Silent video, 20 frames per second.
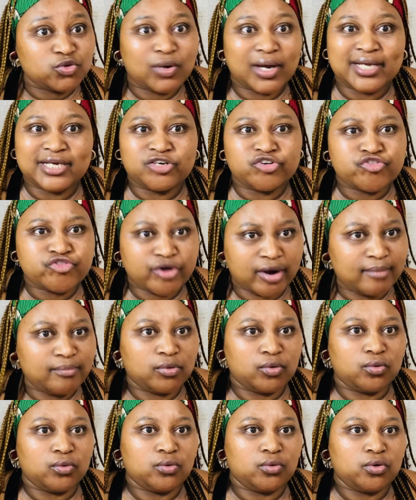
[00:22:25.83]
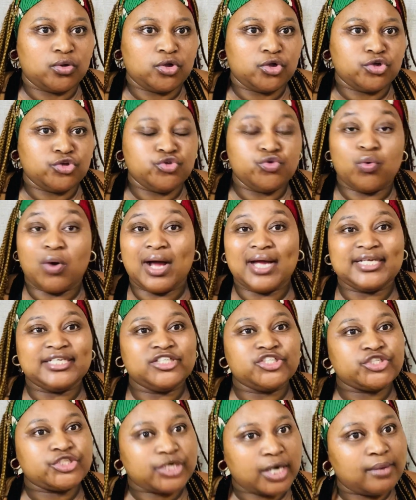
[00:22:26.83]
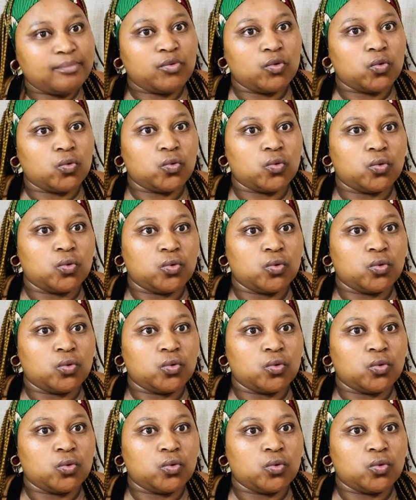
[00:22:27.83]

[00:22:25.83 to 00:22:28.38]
you are in trouble. You are in trouble.